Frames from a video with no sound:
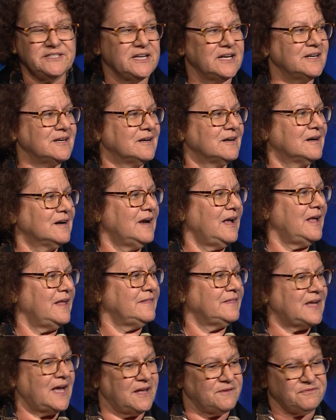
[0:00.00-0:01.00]
dinner
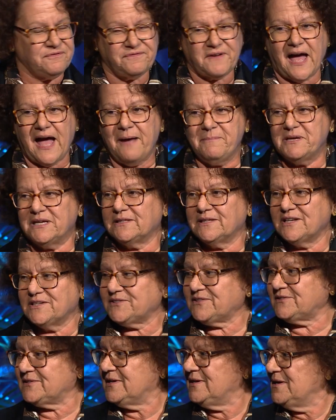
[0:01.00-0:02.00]
and that
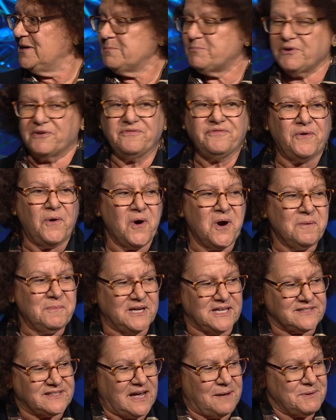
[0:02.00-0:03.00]
fabulous
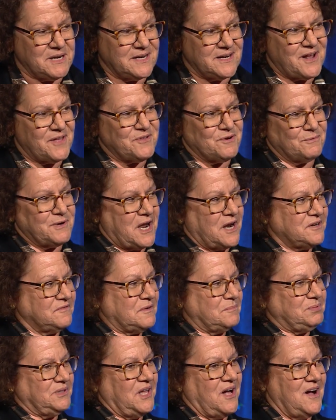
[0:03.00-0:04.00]
performance. How about another round of
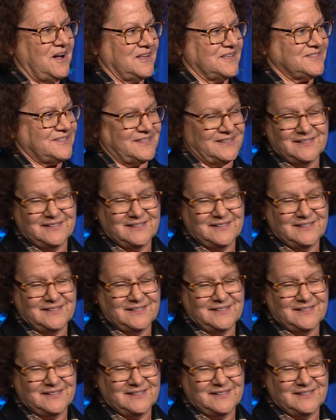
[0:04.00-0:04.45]
applause?